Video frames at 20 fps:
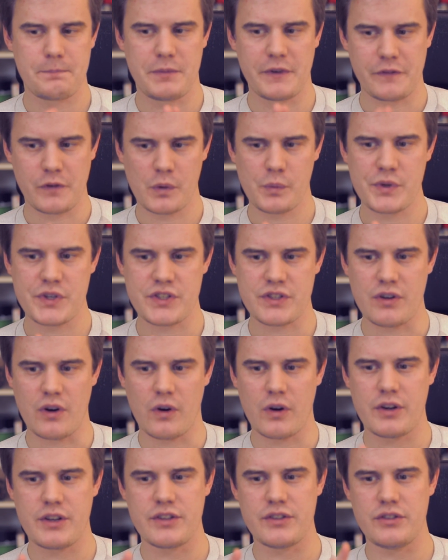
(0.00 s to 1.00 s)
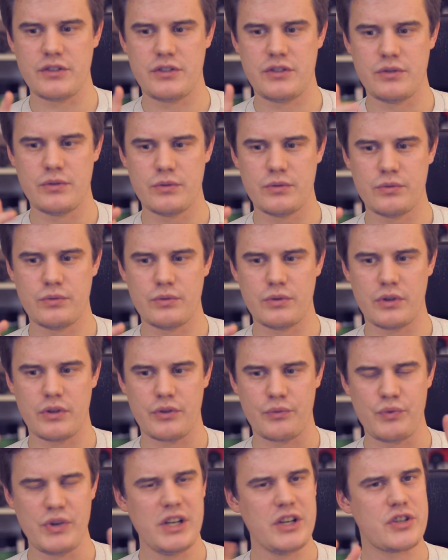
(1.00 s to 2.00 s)
before we start, you
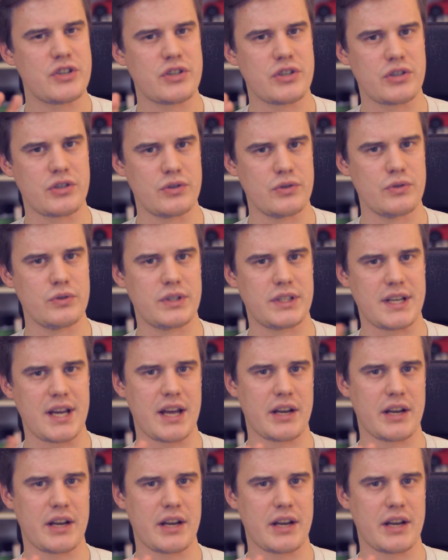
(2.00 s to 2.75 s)
really should